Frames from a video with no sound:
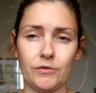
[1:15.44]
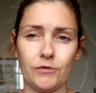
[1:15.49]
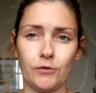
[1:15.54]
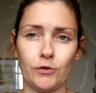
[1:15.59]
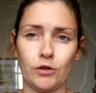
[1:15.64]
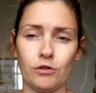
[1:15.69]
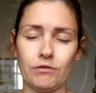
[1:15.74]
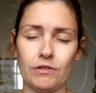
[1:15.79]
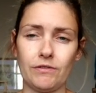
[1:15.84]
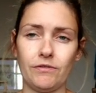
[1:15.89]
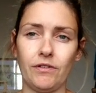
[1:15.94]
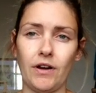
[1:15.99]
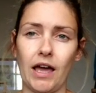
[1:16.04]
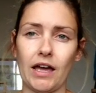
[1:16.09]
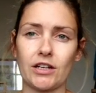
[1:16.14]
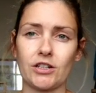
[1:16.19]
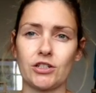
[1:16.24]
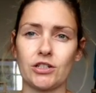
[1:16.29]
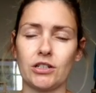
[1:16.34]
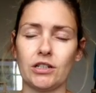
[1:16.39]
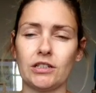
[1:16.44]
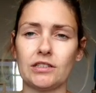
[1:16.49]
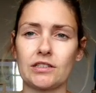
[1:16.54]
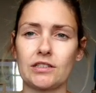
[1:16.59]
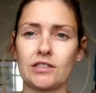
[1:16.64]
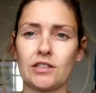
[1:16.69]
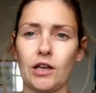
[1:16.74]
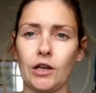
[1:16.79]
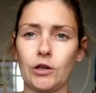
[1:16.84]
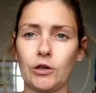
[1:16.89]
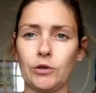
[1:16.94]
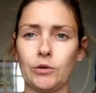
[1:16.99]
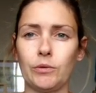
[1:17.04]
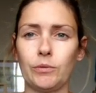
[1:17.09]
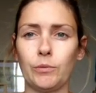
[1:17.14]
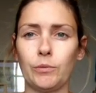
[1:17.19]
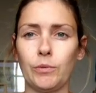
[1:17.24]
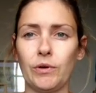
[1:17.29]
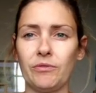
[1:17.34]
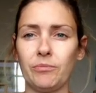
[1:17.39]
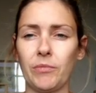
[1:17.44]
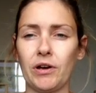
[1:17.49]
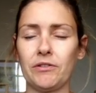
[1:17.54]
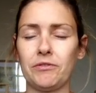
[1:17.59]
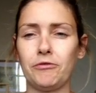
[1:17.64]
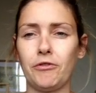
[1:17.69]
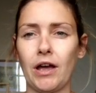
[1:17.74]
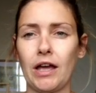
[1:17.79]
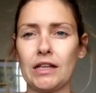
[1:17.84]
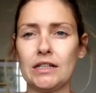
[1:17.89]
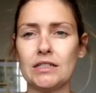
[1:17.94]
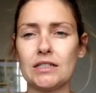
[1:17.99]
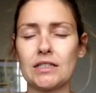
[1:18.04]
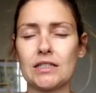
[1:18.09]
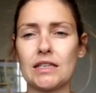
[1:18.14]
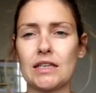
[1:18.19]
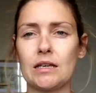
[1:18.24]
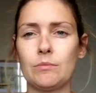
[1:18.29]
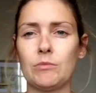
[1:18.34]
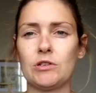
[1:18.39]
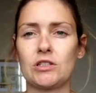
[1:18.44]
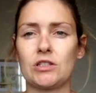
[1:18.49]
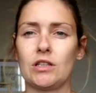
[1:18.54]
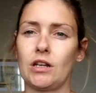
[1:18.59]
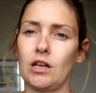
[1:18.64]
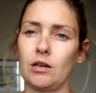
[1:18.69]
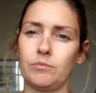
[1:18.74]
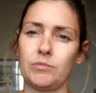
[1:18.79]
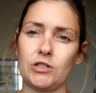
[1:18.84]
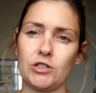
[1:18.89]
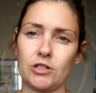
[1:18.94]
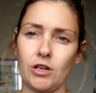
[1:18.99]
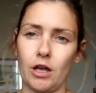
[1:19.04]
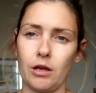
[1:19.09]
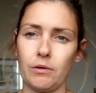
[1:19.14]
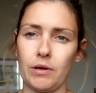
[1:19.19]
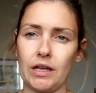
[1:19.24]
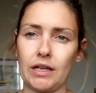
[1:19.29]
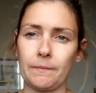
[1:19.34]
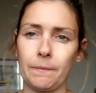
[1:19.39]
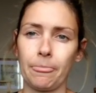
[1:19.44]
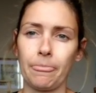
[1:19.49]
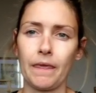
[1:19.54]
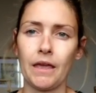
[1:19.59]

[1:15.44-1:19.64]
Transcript: for reflection. So with my friend, the image that I'll be showing